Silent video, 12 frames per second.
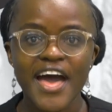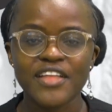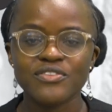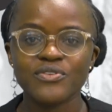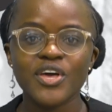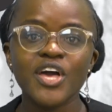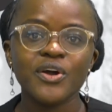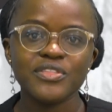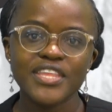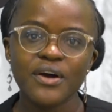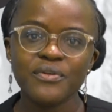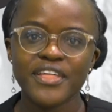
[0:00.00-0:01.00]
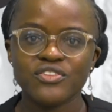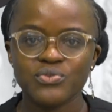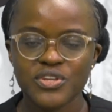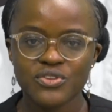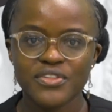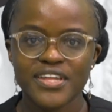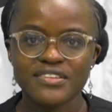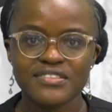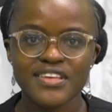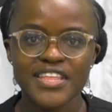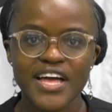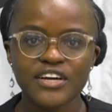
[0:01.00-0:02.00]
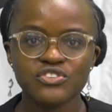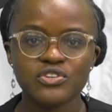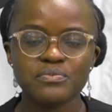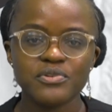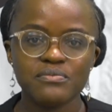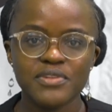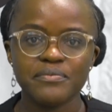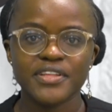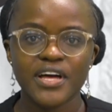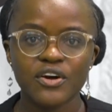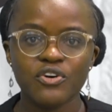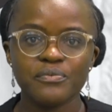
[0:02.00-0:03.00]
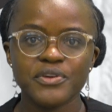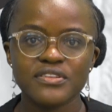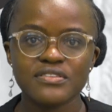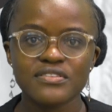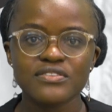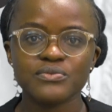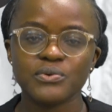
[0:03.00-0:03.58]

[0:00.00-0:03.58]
And now that we know that it's an actual problem in our communities,